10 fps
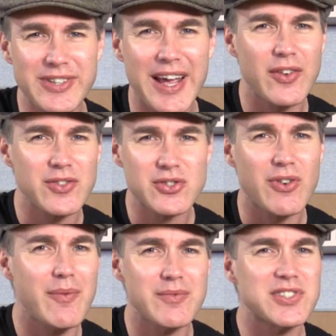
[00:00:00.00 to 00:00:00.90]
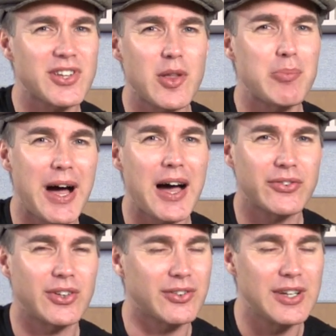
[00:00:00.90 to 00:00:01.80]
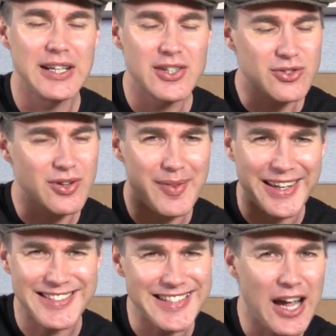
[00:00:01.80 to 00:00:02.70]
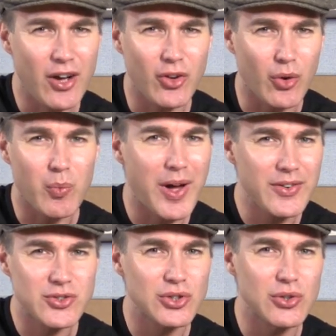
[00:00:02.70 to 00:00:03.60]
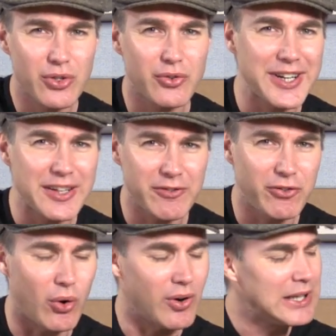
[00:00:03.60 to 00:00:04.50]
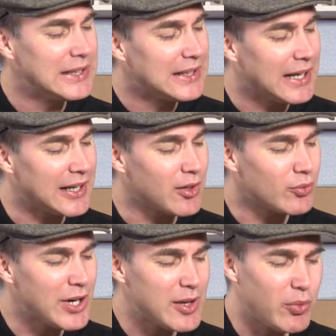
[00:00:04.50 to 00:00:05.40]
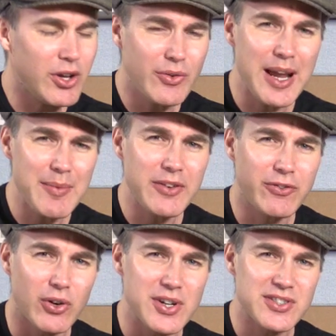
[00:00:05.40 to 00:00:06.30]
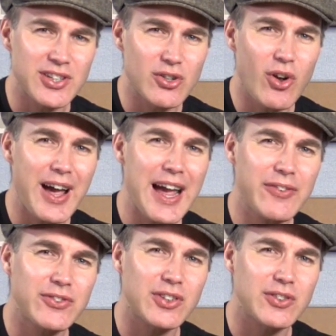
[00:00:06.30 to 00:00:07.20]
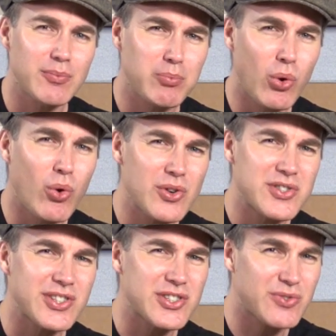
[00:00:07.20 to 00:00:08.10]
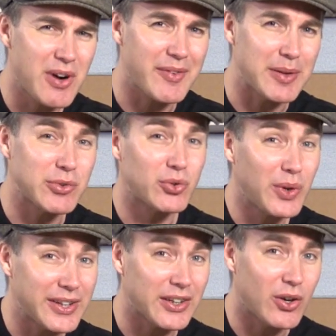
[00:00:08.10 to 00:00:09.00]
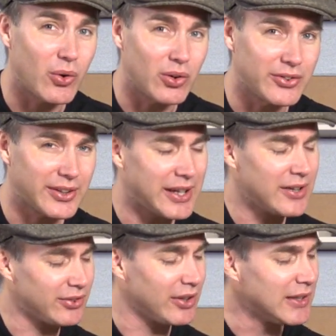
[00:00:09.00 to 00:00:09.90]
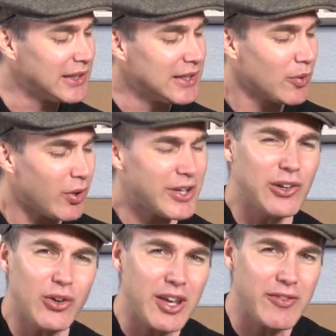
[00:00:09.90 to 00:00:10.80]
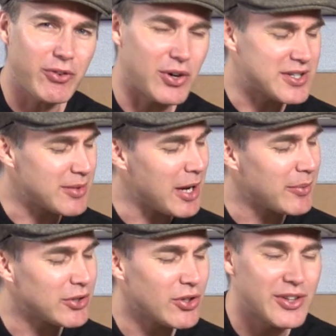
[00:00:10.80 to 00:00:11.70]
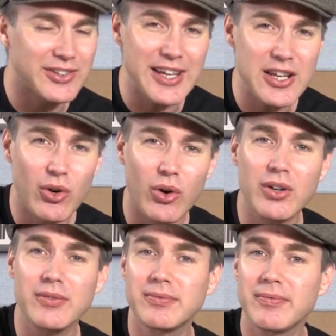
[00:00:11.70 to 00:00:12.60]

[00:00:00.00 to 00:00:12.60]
down strums to the bar. So strumming a down on 1, 2, 3, and 4. And really what you're aiming for is to not have to pause the strumming between the chords, okay? So what you're looking for is to be able to do the D chord,